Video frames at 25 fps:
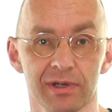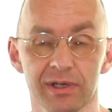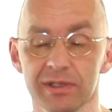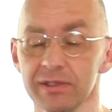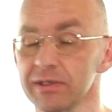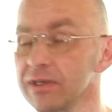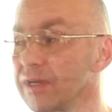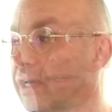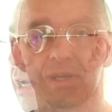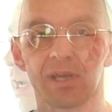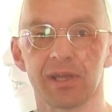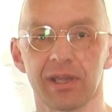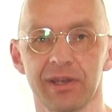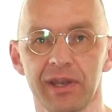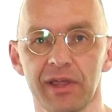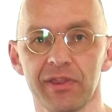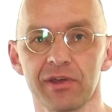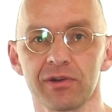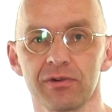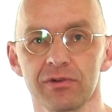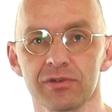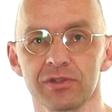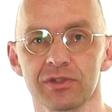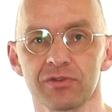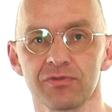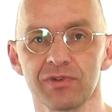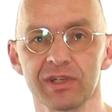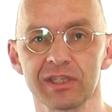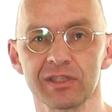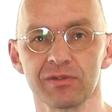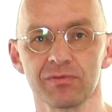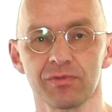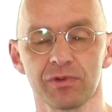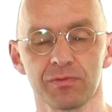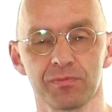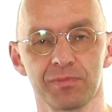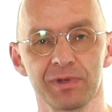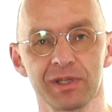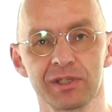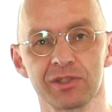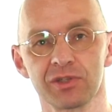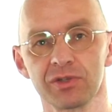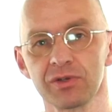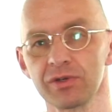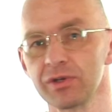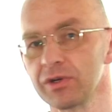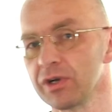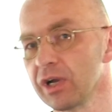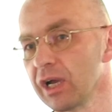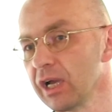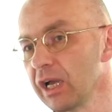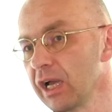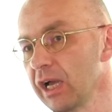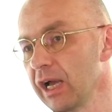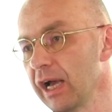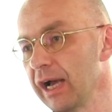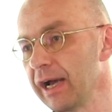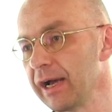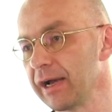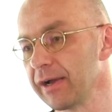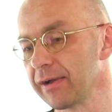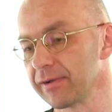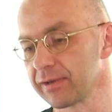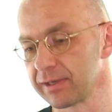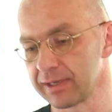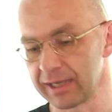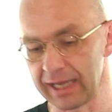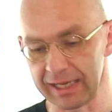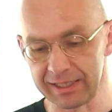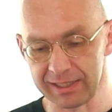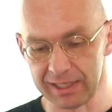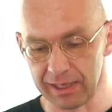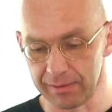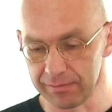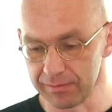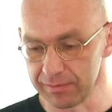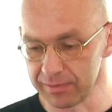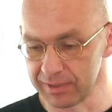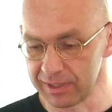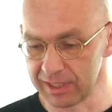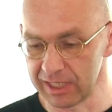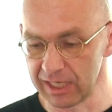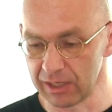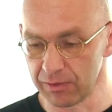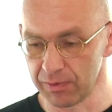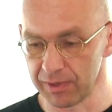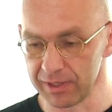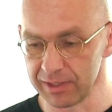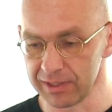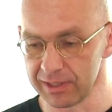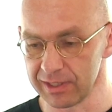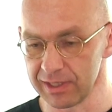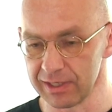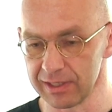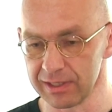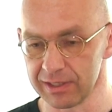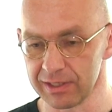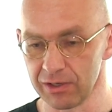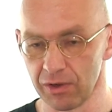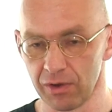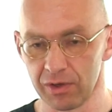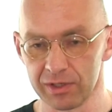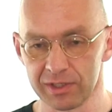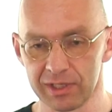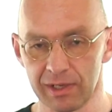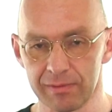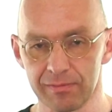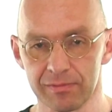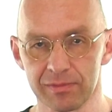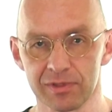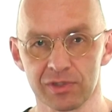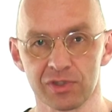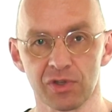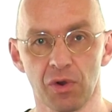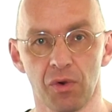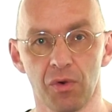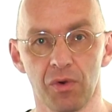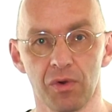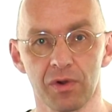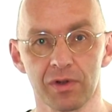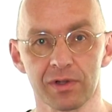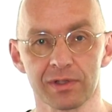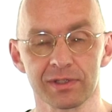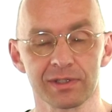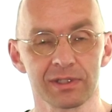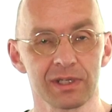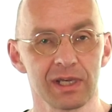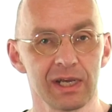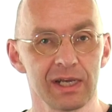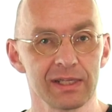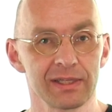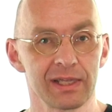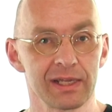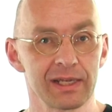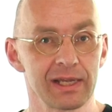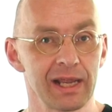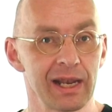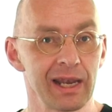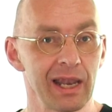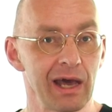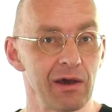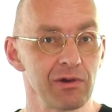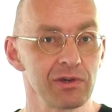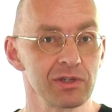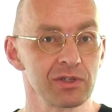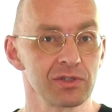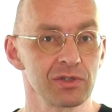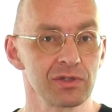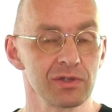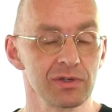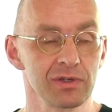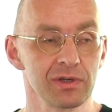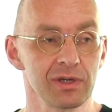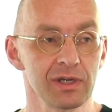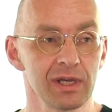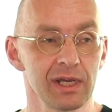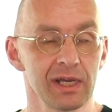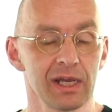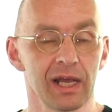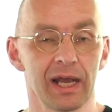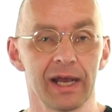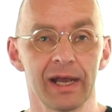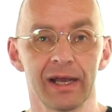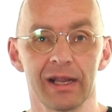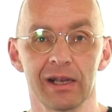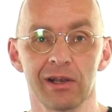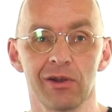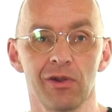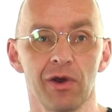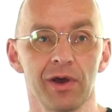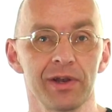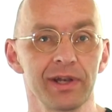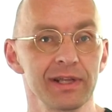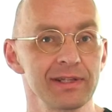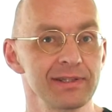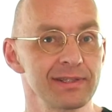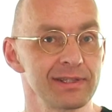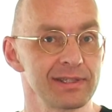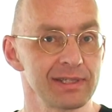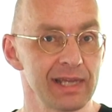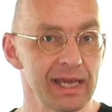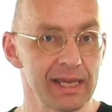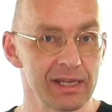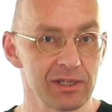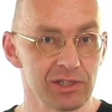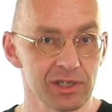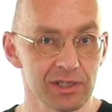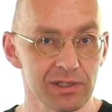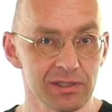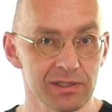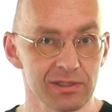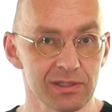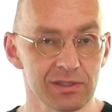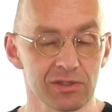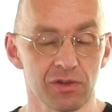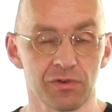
Right? Another good reason would be to uh, get some sequences or some souls that allow you to uh, learn in stages.